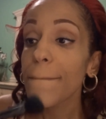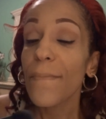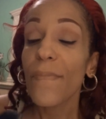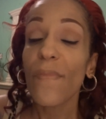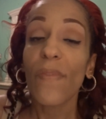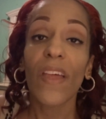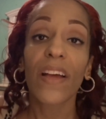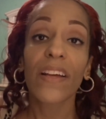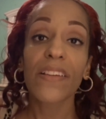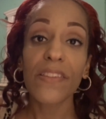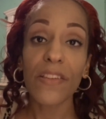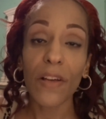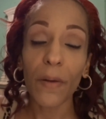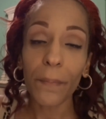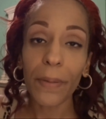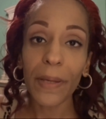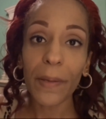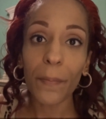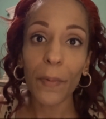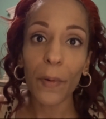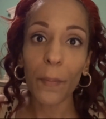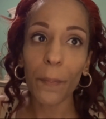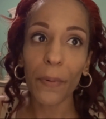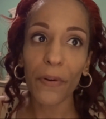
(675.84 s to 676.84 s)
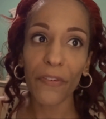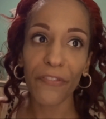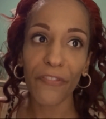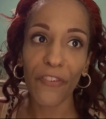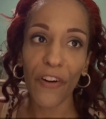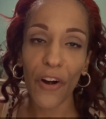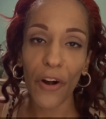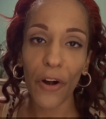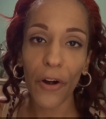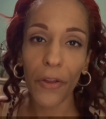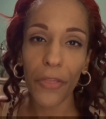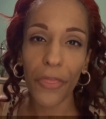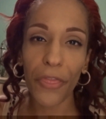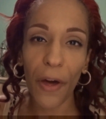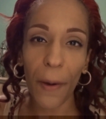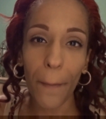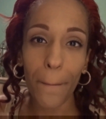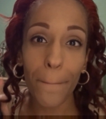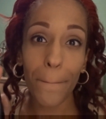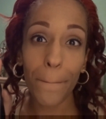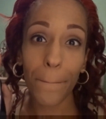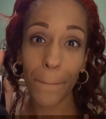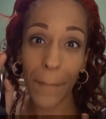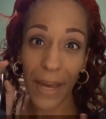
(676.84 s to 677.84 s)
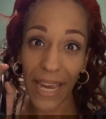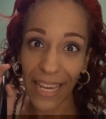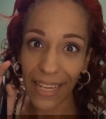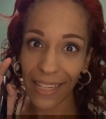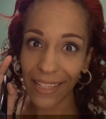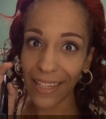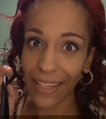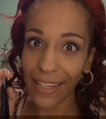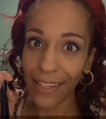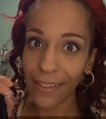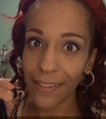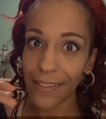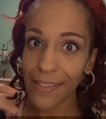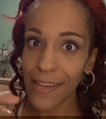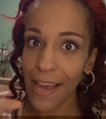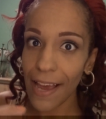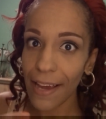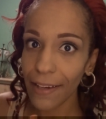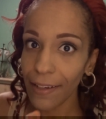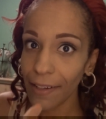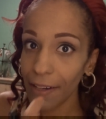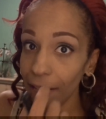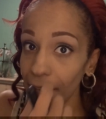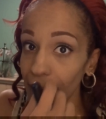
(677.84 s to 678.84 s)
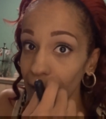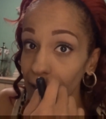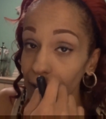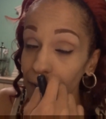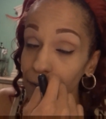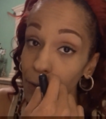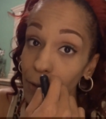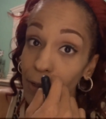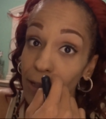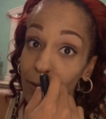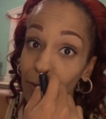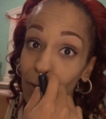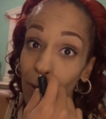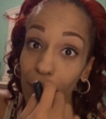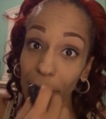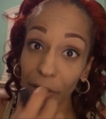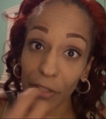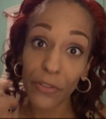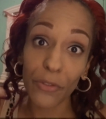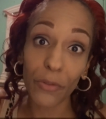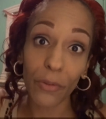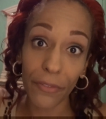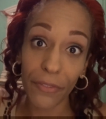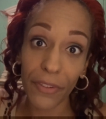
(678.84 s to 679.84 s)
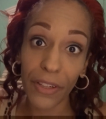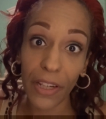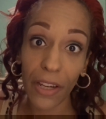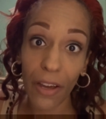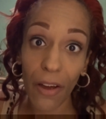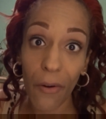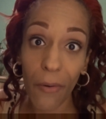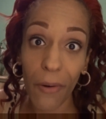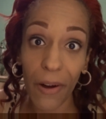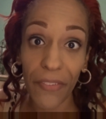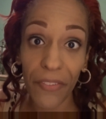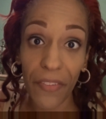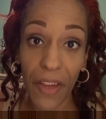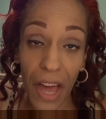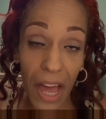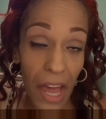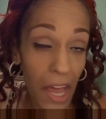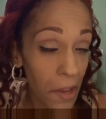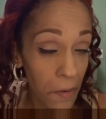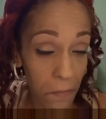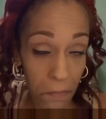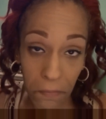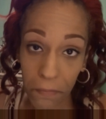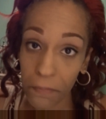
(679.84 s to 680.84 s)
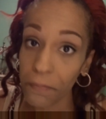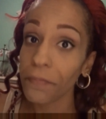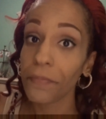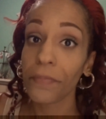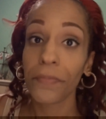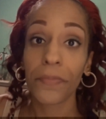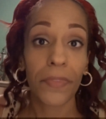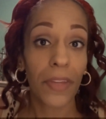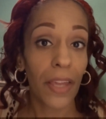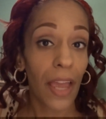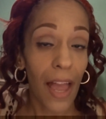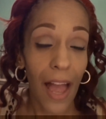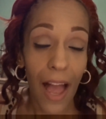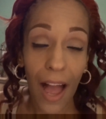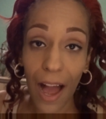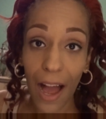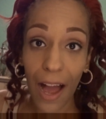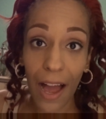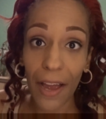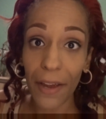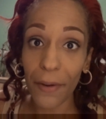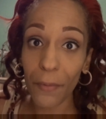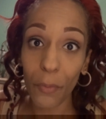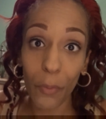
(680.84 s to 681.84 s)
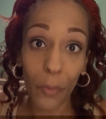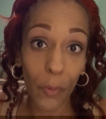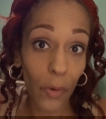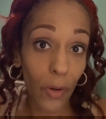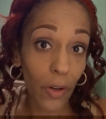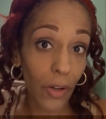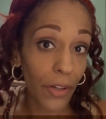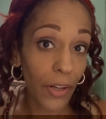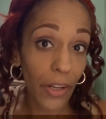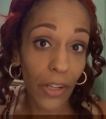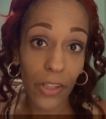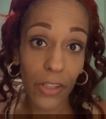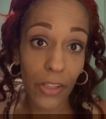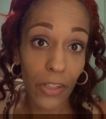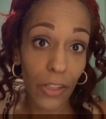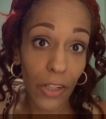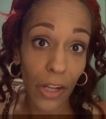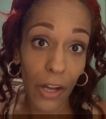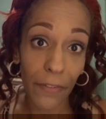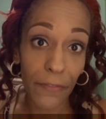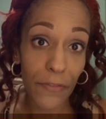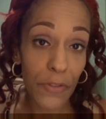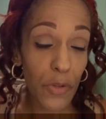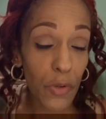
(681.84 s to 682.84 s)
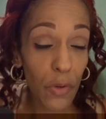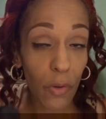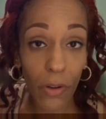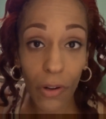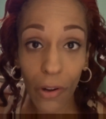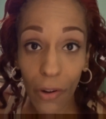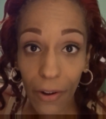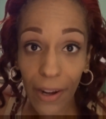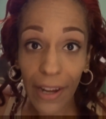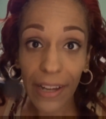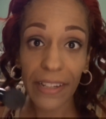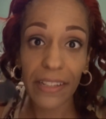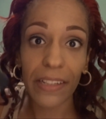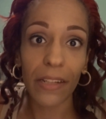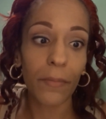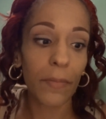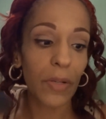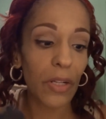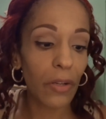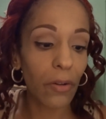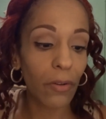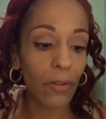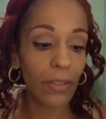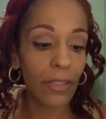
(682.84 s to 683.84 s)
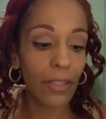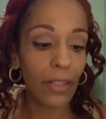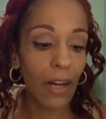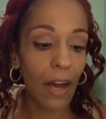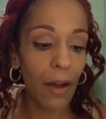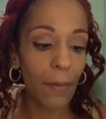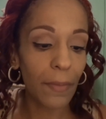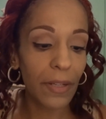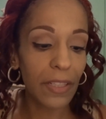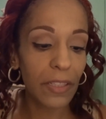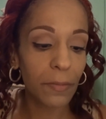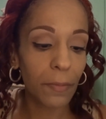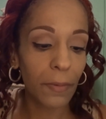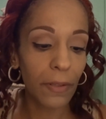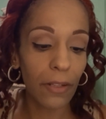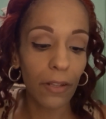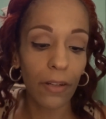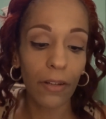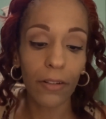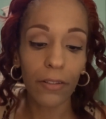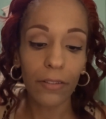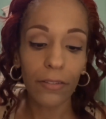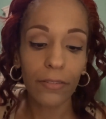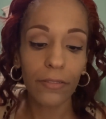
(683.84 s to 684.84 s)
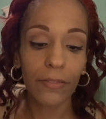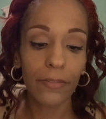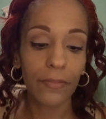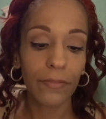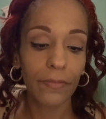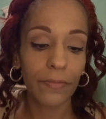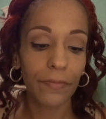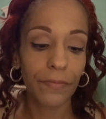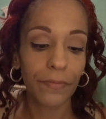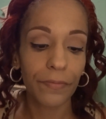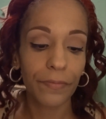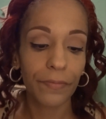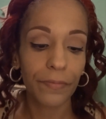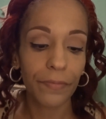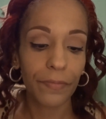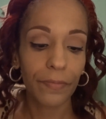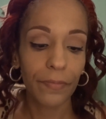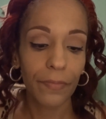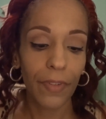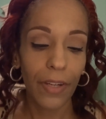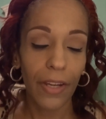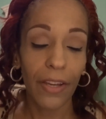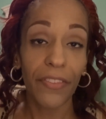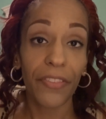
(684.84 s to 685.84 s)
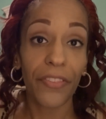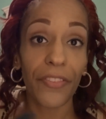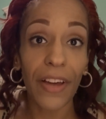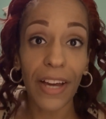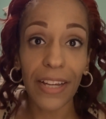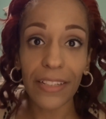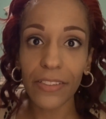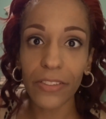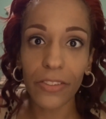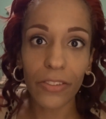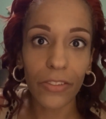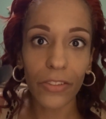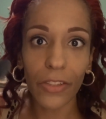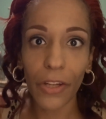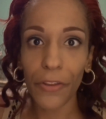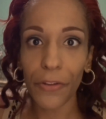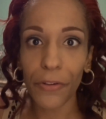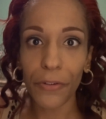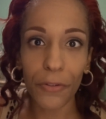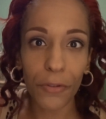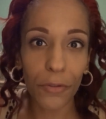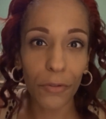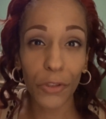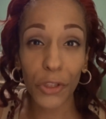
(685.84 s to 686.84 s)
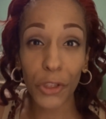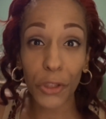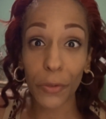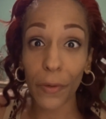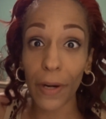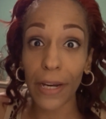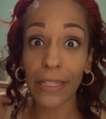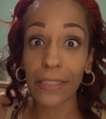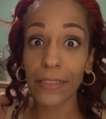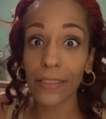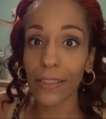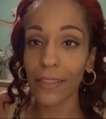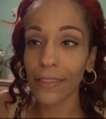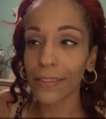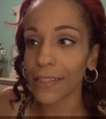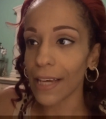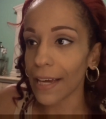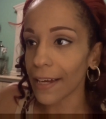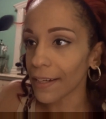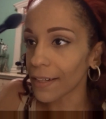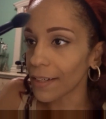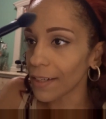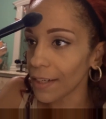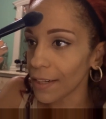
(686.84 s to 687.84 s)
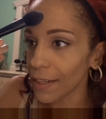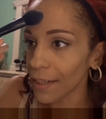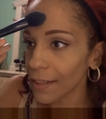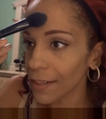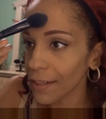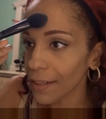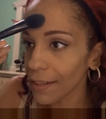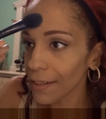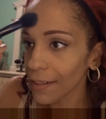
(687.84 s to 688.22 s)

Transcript: Some people prefer the baking technique. If you guys want me to do a video on that, I would love to. Go ahead and let me know in the comments below. That's another new trending technique.